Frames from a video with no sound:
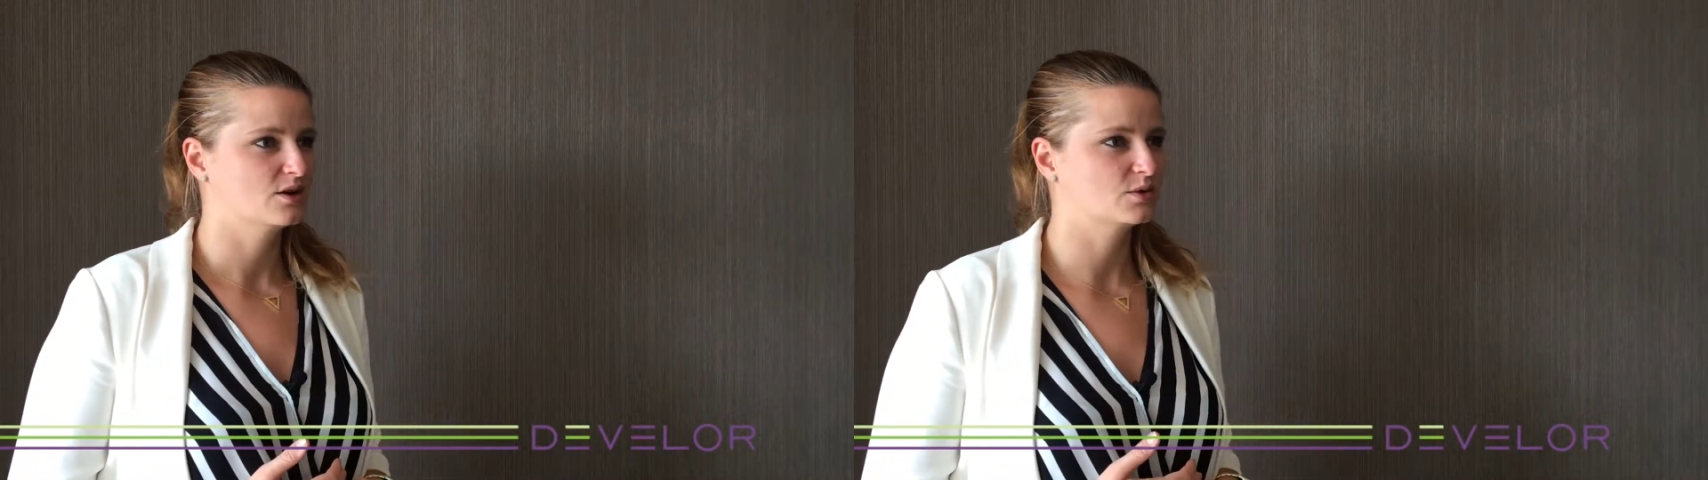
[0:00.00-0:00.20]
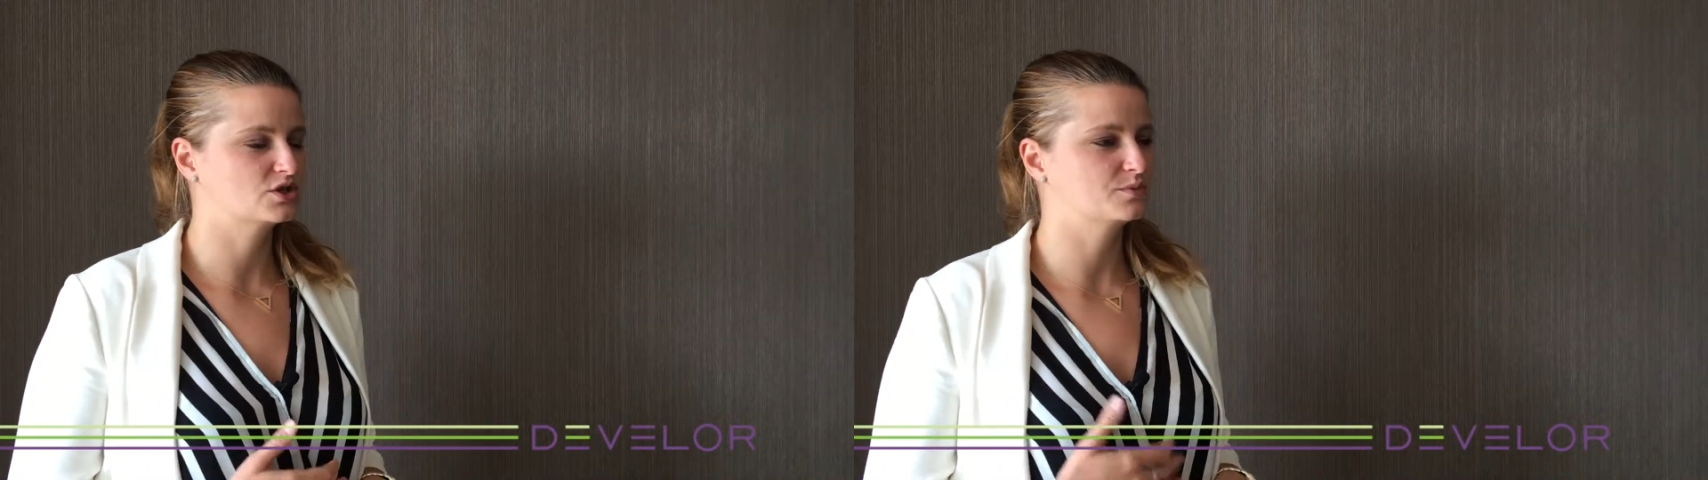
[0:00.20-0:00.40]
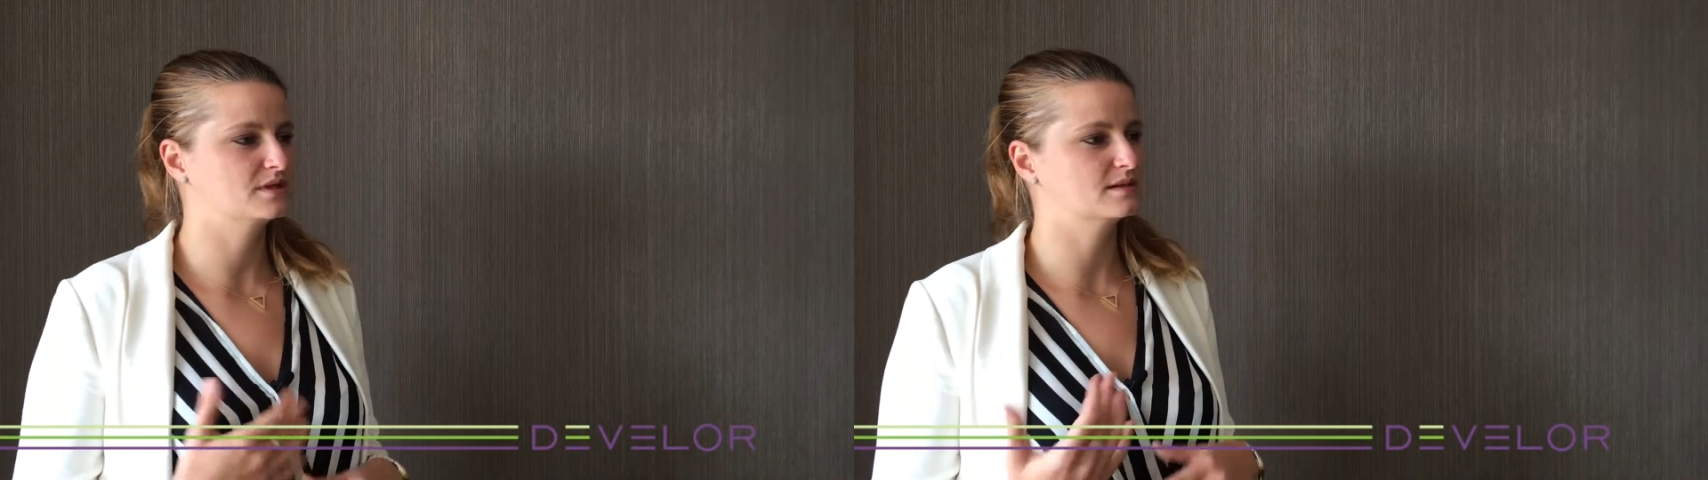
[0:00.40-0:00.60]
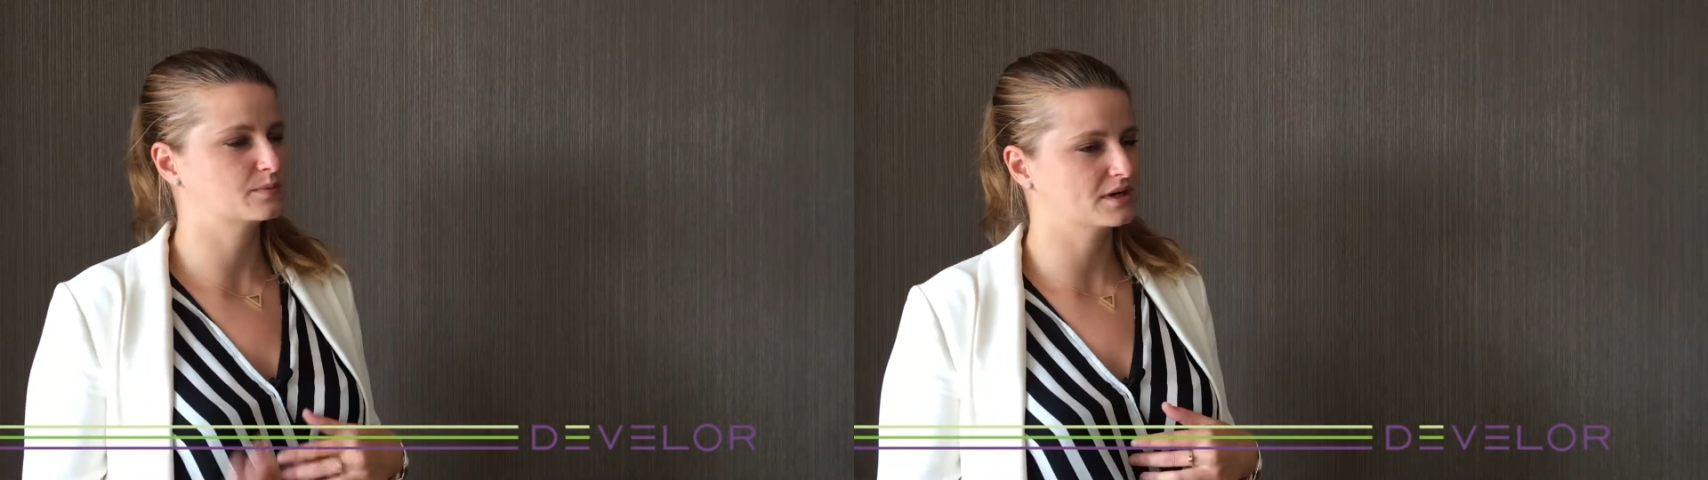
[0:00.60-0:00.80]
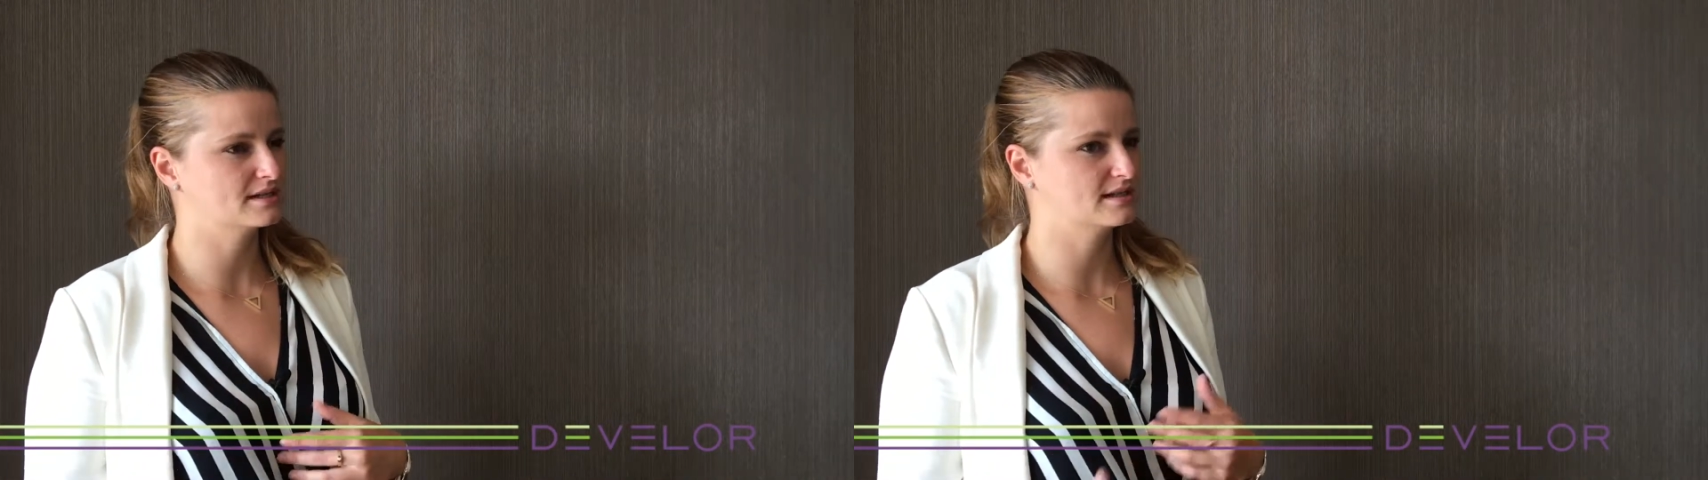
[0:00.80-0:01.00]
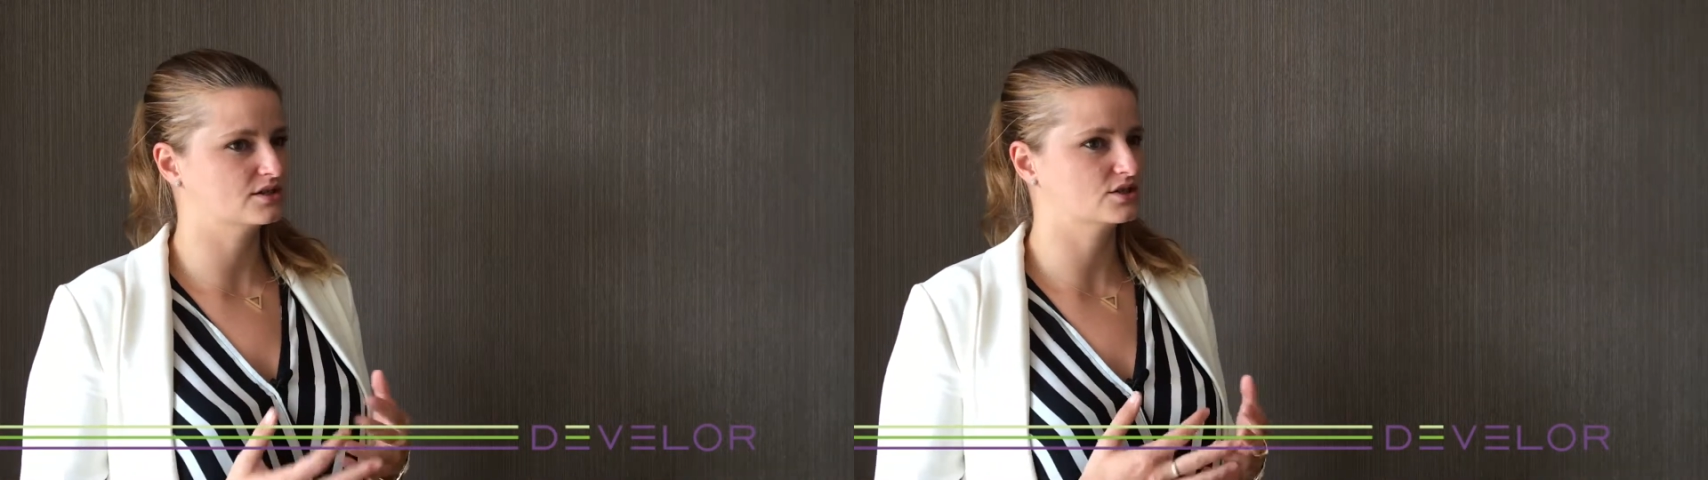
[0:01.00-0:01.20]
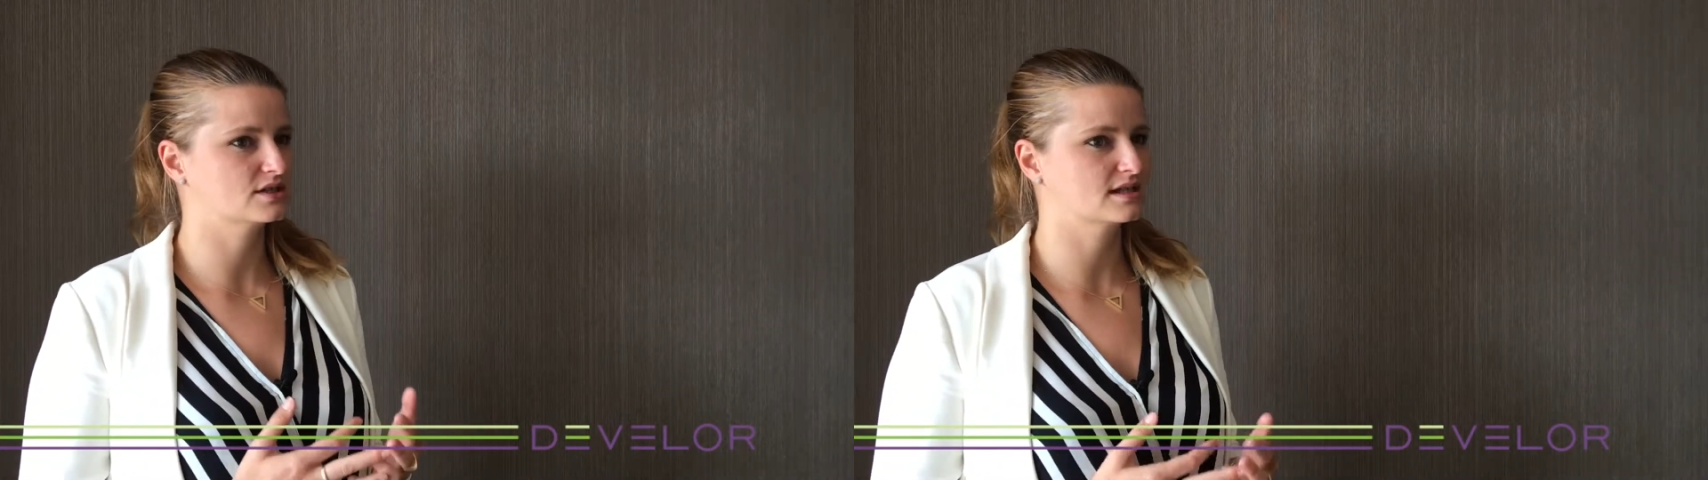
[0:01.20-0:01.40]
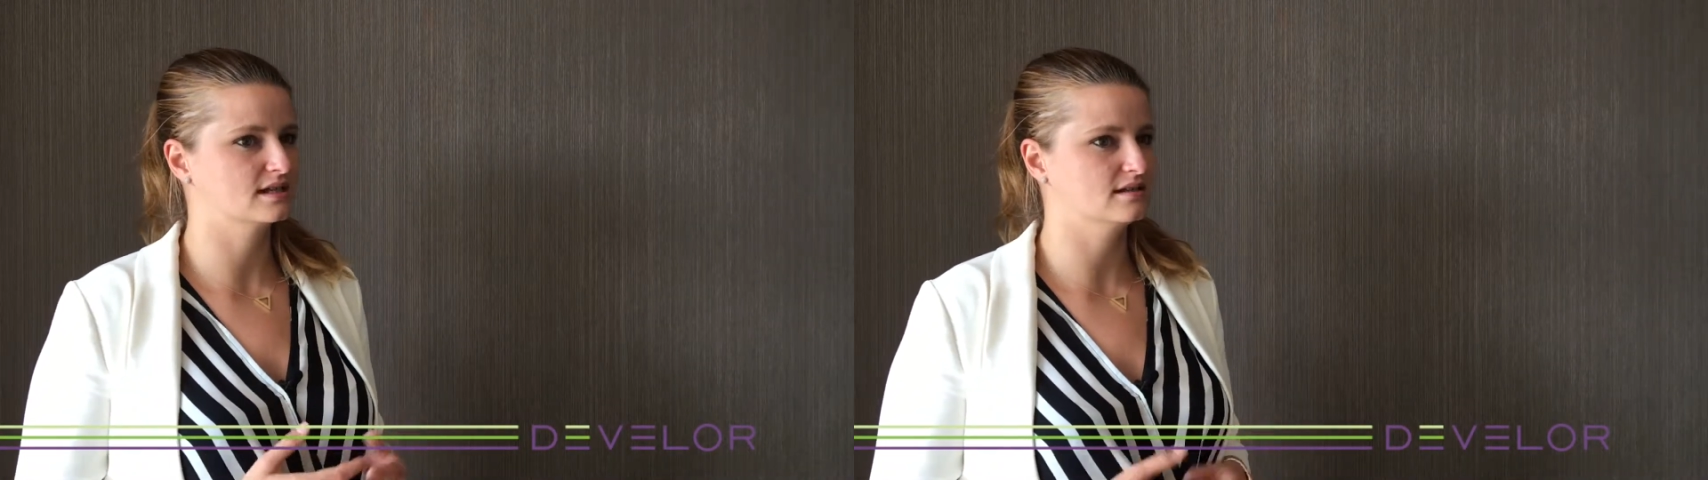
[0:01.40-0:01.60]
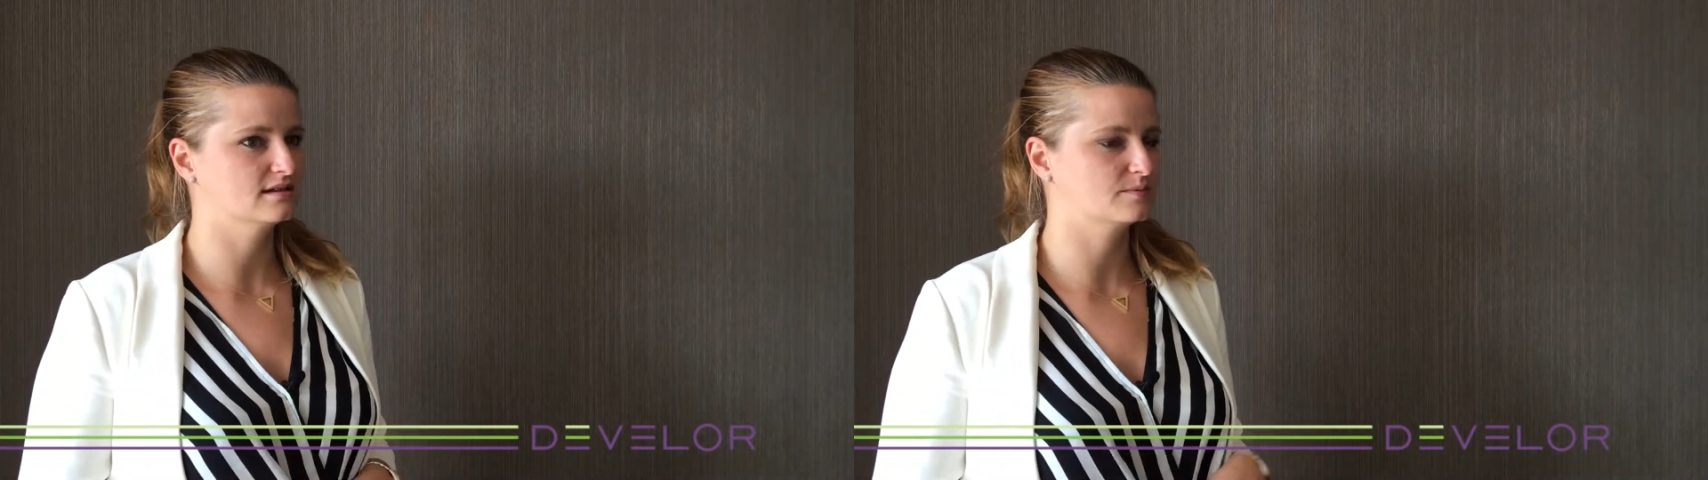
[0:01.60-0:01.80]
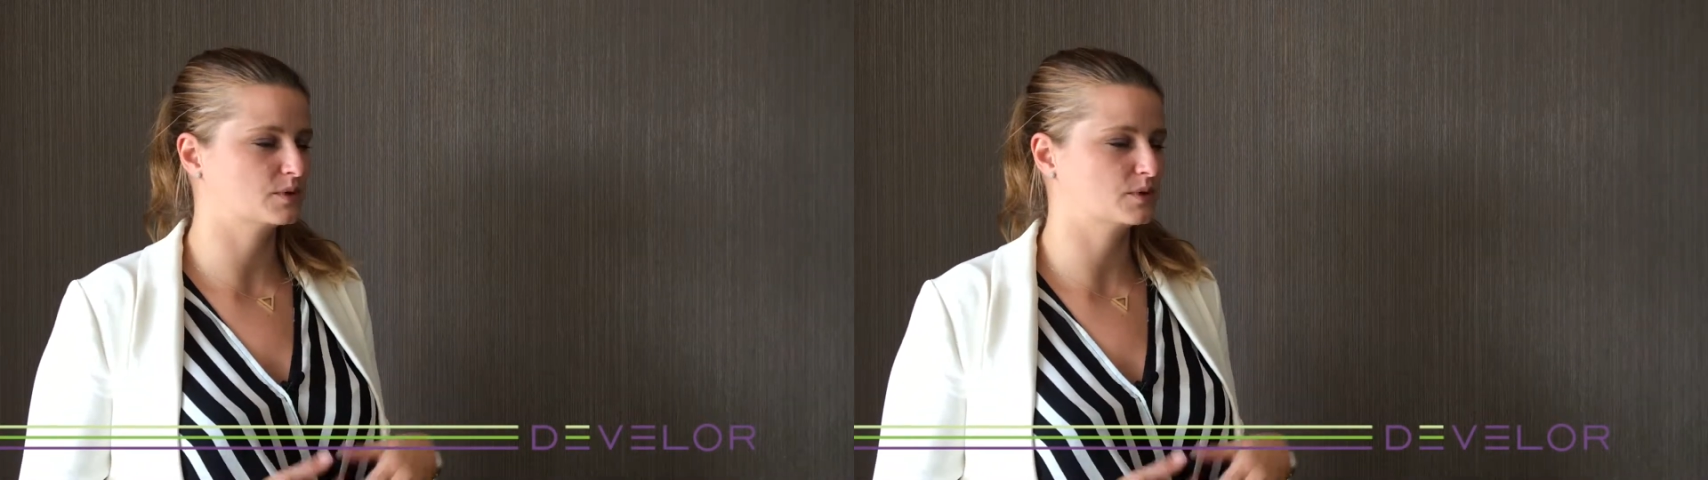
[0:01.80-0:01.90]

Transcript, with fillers: which means presentation skills,